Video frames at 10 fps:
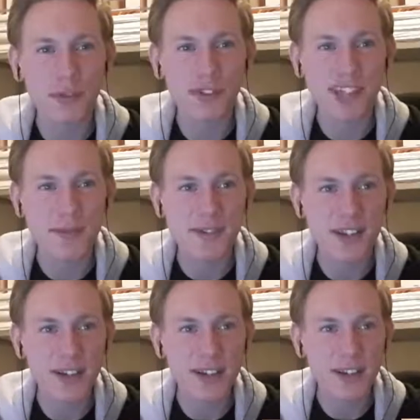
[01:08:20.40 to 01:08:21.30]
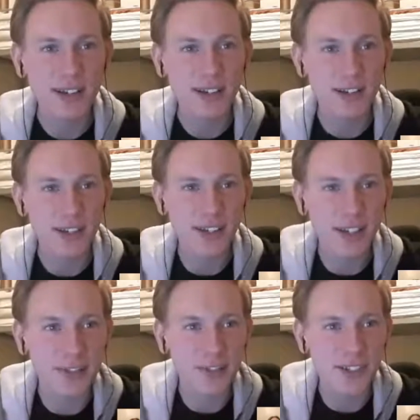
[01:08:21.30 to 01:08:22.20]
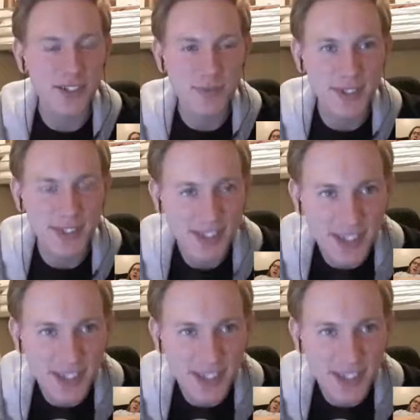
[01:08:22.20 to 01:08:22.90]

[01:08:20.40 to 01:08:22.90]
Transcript: time, sorry. There's a lot of disturbance.